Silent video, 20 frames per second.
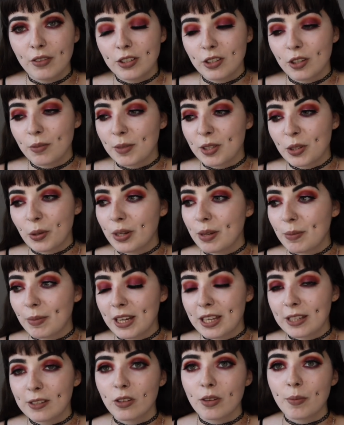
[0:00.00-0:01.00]
It took me 20
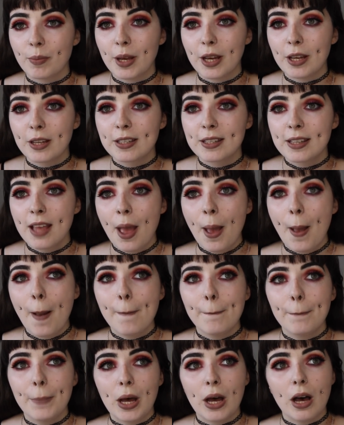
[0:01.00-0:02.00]
minutes on the bus,
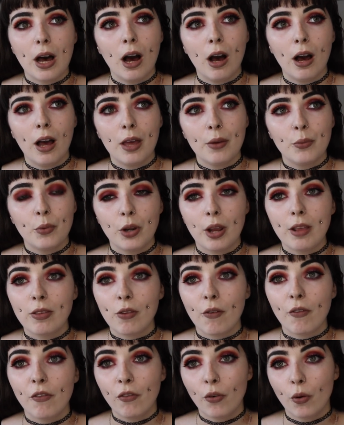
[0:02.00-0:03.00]
but I wanted
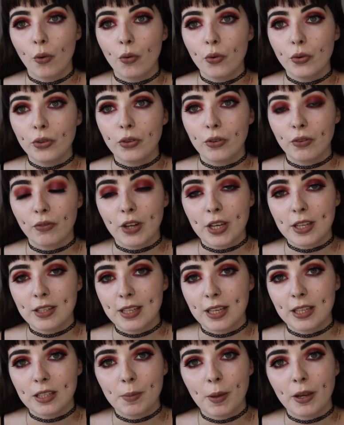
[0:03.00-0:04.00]
the full
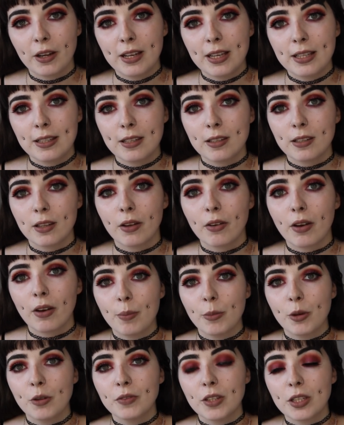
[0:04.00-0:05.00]
university experience, so
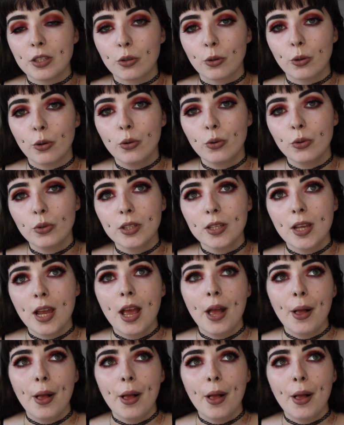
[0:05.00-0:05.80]
moved into halls.